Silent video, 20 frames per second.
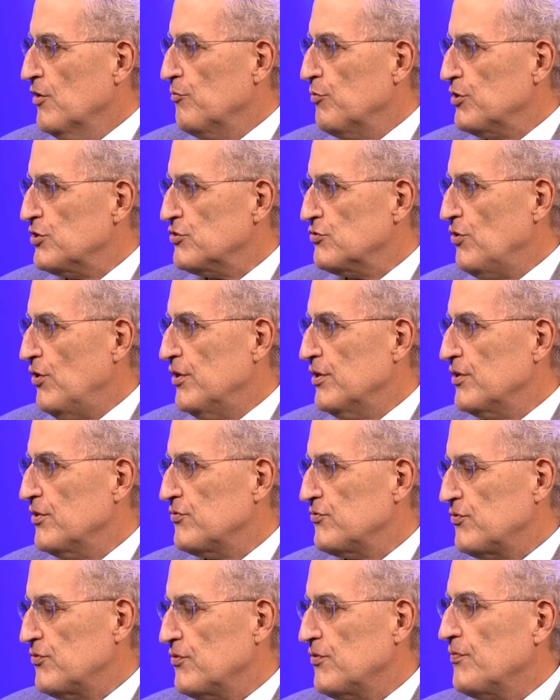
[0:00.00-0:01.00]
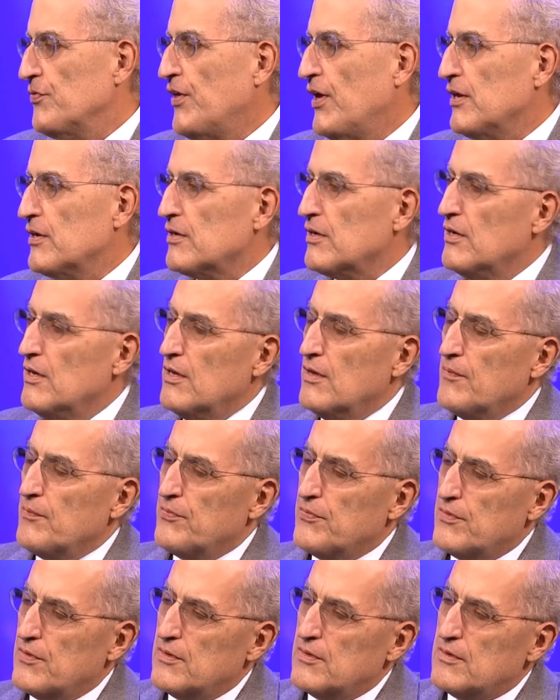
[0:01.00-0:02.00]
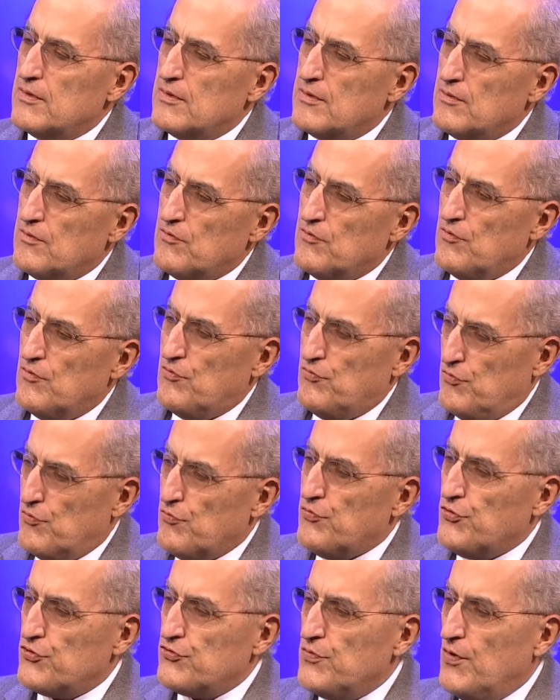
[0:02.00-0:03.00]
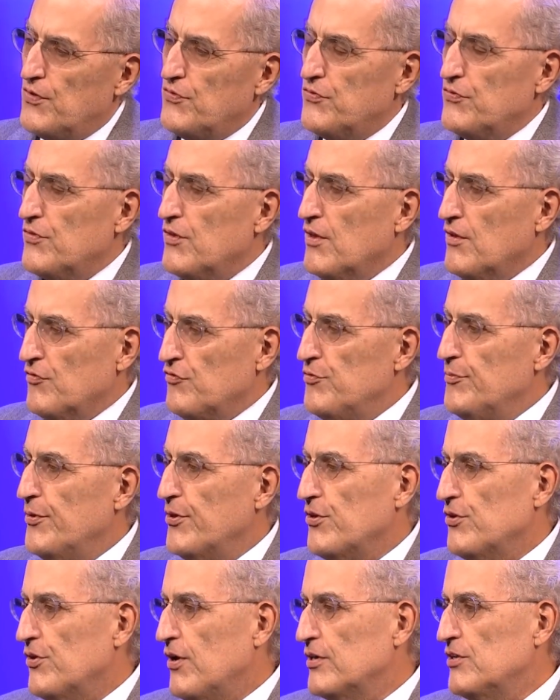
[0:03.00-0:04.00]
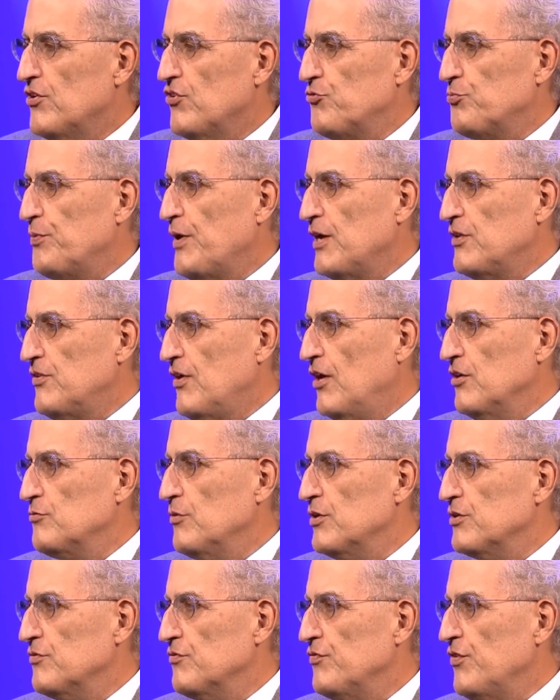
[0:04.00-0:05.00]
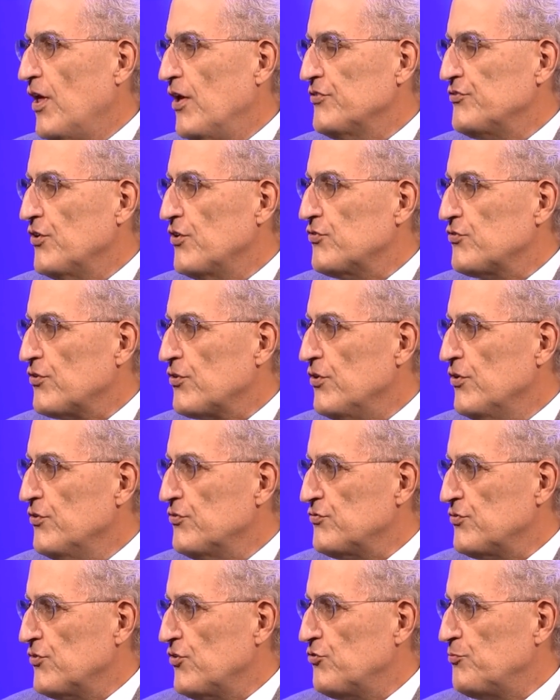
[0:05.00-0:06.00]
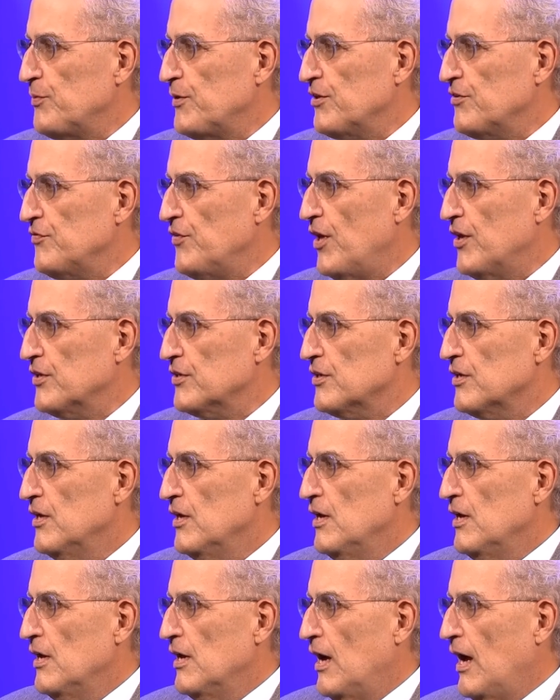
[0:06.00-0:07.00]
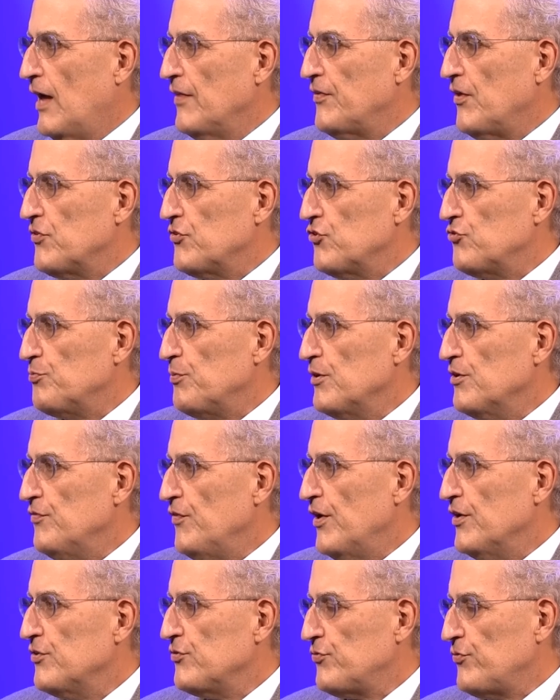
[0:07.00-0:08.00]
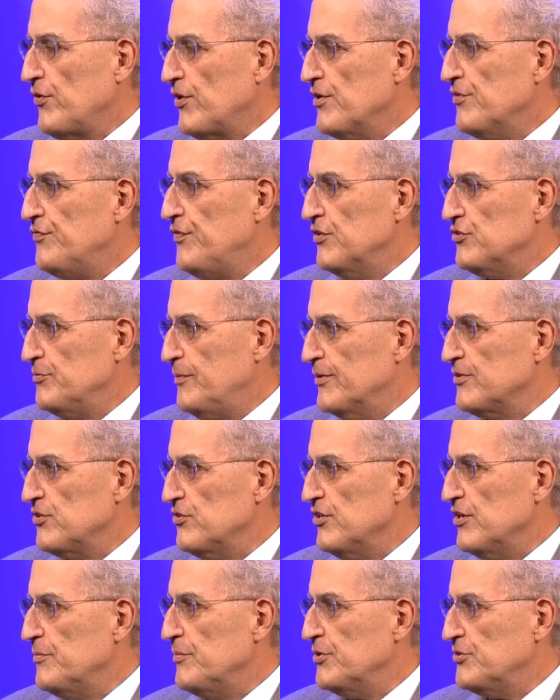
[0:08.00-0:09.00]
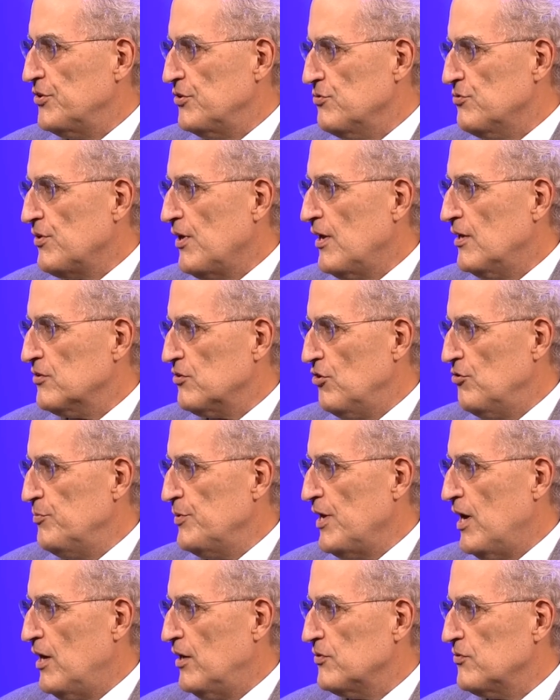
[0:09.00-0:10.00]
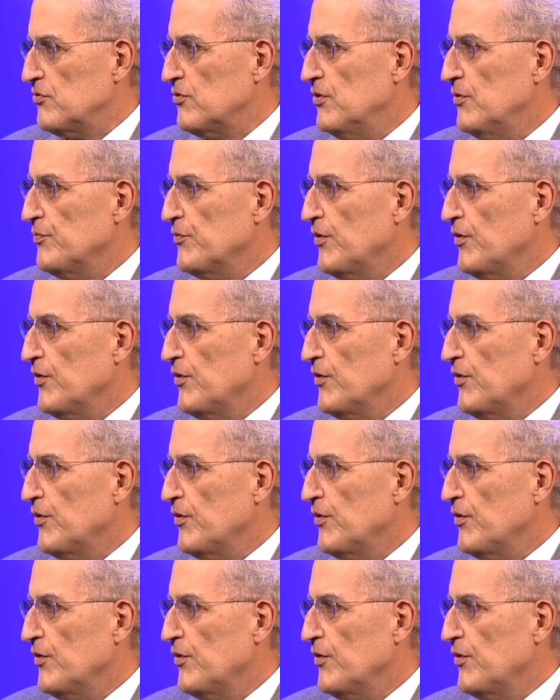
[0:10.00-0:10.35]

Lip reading: which taught us that, first of all, familiar ideas break down when velocities are close to the speed of light, and that the speed of light is really a fundamental limit that you can't go beyond.